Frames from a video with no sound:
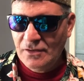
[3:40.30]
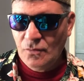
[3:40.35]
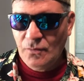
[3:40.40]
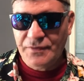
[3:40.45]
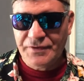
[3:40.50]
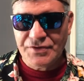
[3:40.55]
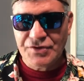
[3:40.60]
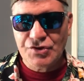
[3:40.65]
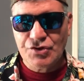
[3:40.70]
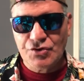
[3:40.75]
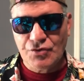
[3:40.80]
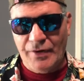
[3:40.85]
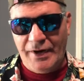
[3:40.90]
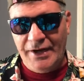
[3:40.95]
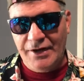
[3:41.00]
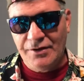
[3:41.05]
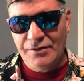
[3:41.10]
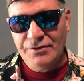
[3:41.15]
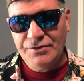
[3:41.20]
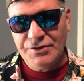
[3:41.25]
with a
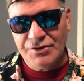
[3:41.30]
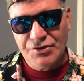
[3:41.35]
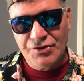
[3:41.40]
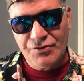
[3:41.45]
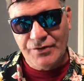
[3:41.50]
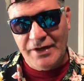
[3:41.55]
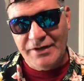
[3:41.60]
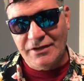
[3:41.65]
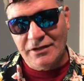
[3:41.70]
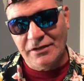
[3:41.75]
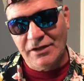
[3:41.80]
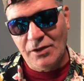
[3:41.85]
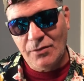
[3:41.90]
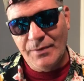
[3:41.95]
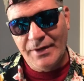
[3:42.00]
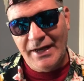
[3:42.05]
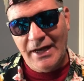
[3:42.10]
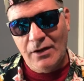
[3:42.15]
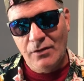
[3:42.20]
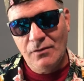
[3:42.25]
strainer to strain the
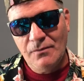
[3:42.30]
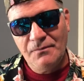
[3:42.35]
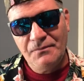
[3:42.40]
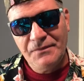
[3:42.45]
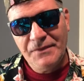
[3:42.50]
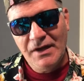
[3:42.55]
liquid out.